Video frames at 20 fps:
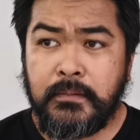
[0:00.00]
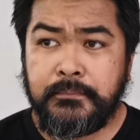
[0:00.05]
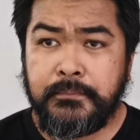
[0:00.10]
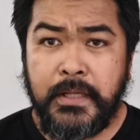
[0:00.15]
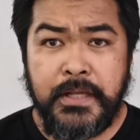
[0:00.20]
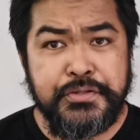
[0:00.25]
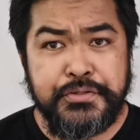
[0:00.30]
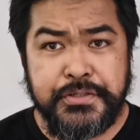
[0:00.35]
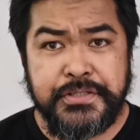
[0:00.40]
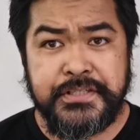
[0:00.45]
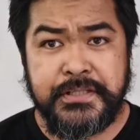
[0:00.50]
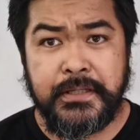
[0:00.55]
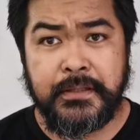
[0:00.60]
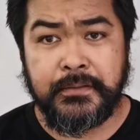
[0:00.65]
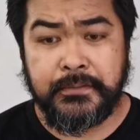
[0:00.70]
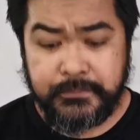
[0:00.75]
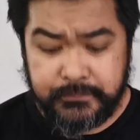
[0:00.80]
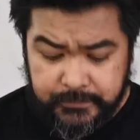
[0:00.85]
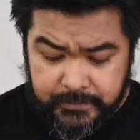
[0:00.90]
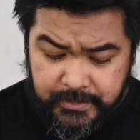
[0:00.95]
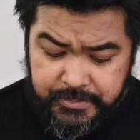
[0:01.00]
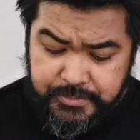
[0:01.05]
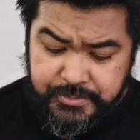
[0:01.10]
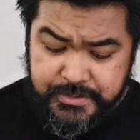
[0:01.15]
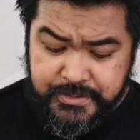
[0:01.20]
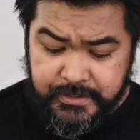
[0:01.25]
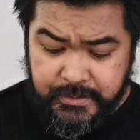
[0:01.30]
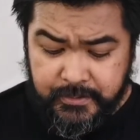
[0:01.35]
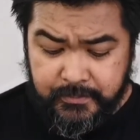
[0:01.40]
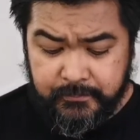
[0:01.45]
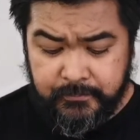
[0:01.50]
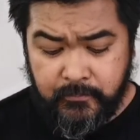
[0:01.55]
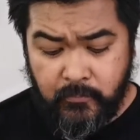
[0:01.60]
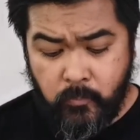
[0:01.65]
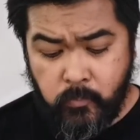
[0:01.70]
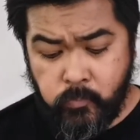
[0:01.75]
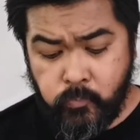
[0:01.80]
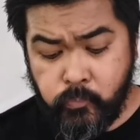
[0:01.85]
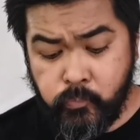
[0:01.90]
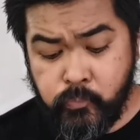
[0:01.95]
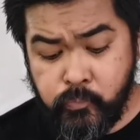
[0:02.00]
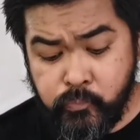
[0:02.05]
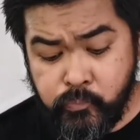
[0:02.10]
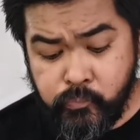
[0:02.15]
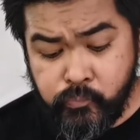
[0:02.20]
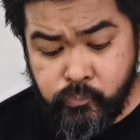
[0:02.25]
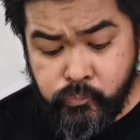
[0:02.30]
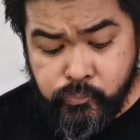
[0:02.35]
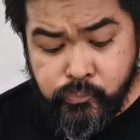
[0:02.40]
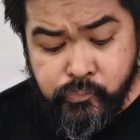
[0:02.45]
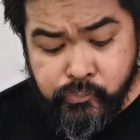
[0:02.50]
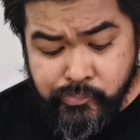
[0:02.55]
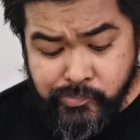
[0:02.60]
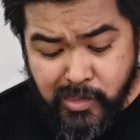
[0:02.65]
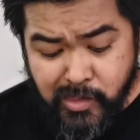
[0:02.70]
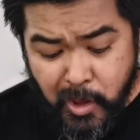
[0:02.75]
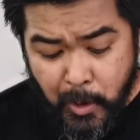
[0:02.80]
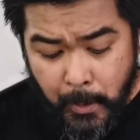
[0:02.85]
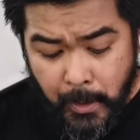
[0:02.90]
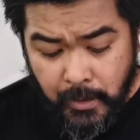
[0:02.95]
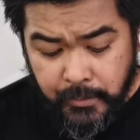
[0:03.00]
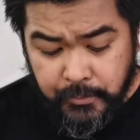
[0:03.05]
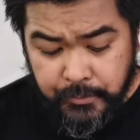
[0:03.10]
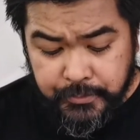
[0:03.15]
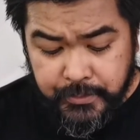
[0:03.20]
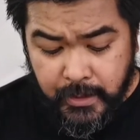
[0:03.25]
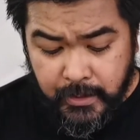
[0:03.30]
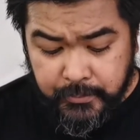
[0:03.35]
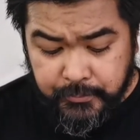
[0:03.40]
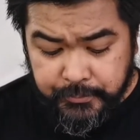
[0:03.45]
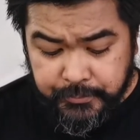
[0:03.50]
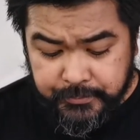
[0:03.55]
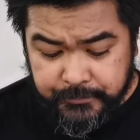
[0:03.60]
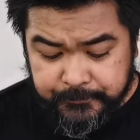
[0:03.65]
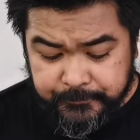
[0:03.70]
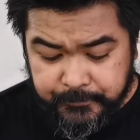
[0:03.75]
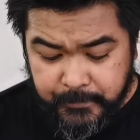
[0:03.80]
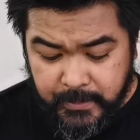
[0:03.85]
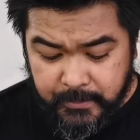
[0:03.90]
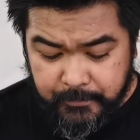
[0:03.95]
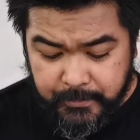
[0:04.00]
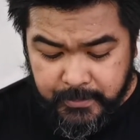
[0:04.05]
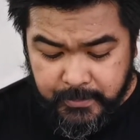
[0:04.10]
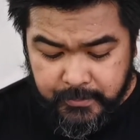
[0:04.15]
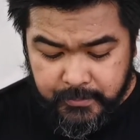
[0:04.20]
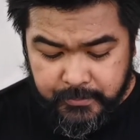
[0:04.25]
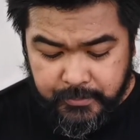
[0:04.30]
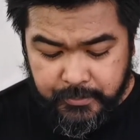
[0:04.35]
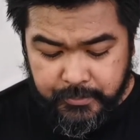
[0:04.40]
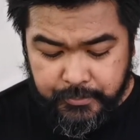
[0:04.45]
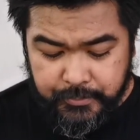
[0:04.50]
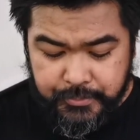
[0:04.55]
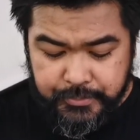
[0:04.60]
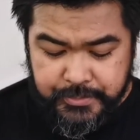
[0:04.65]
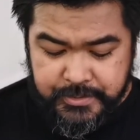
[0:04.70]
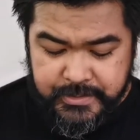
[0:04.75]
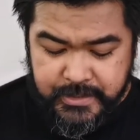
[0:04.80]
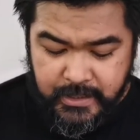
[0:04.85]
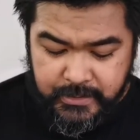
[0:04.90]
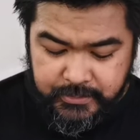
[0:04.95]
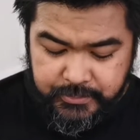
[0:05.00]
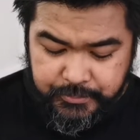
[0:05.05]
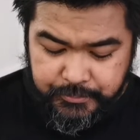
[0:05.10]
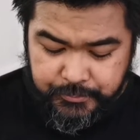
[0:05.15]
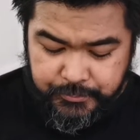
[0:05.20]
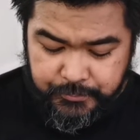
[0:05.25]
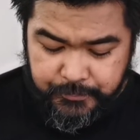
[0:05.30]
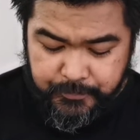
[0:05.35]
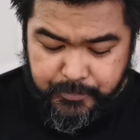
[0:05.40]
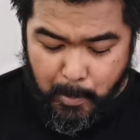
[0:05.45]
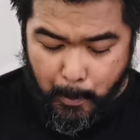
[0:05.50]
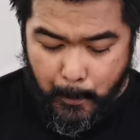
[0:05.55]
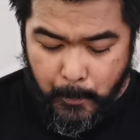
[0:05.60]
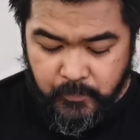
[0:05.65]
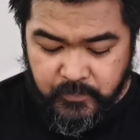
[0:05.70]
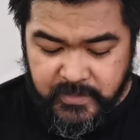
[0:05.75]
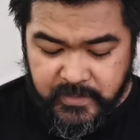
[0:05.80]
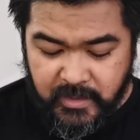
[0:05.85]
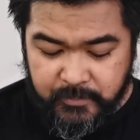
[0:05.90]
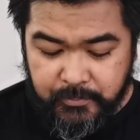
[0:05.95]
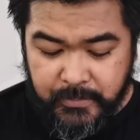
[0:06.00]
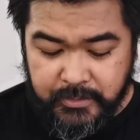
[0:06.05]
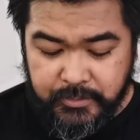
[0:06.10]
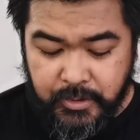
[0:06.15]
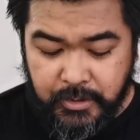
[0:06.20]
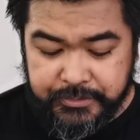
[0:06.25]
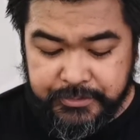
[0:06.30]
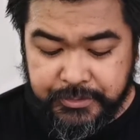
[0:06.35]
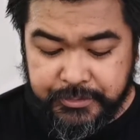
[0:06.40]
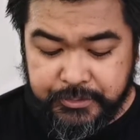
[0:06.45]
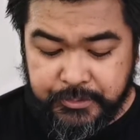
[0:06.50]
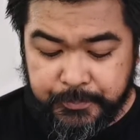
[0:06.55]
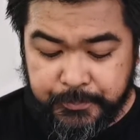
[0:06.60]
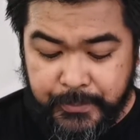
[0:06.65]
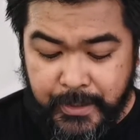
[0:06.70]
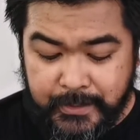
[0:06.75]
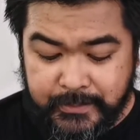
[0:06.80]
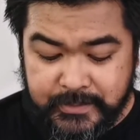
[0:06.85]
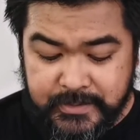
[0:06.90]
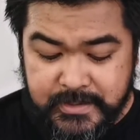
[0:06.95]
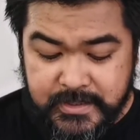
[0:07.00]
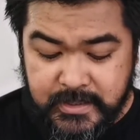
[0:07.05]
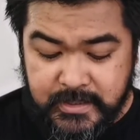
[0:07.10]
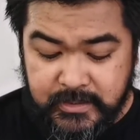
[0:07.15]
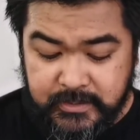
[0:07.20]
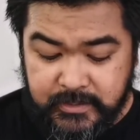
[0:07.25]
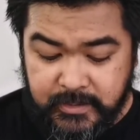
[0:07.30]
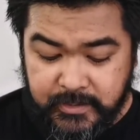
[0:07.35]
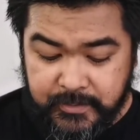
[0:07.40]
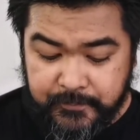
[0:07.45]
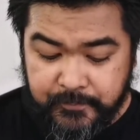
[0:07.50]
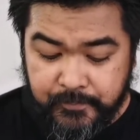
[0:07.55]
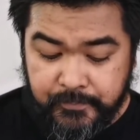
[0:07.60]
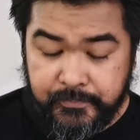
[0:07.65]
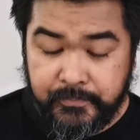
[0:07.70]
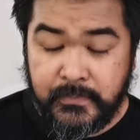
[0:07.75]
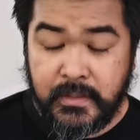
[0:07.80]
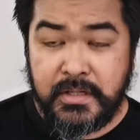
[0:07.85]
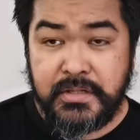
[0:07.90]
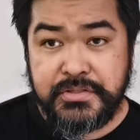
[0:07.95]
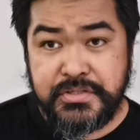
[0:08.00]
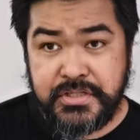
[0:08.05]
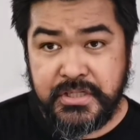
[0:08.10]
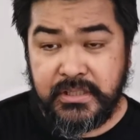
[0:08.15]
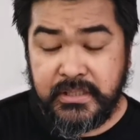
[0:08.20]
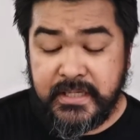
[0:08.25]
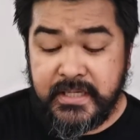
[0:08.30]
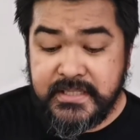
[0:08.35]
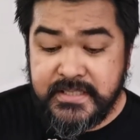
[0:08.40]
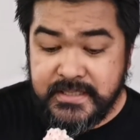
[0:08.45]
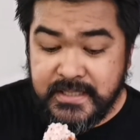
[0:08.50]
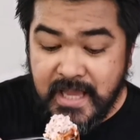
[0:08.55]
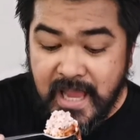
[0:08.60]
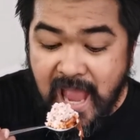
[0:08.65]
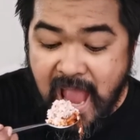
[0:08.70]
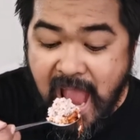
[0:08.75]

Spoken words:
Interesting, interesting. I could maybe use that to get my daughter to practice eating chilies.